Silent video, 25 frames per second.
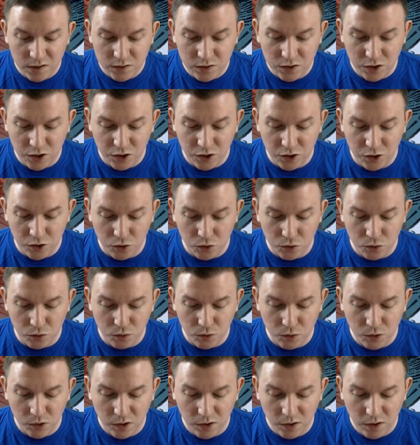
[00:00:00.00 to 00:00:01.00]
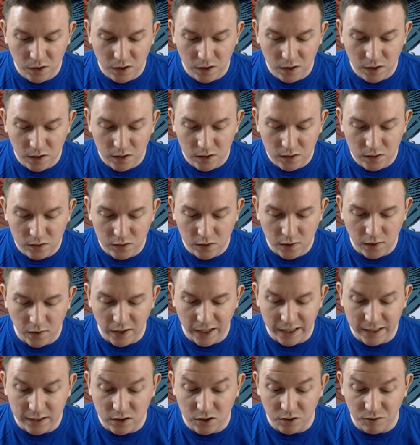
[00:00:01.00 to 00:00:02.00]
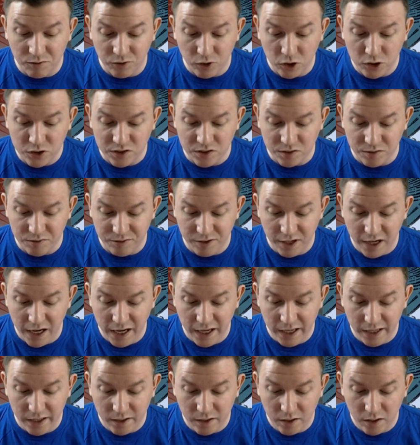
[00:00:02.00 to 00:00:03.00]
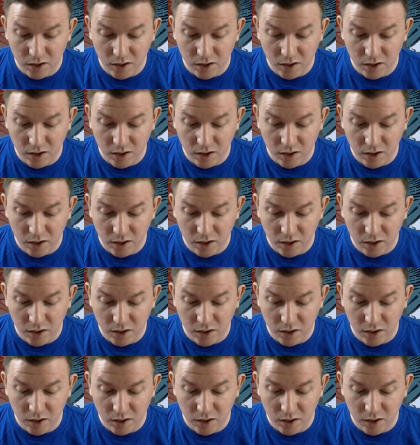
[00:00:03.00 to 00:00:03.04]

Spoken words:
to like diversify,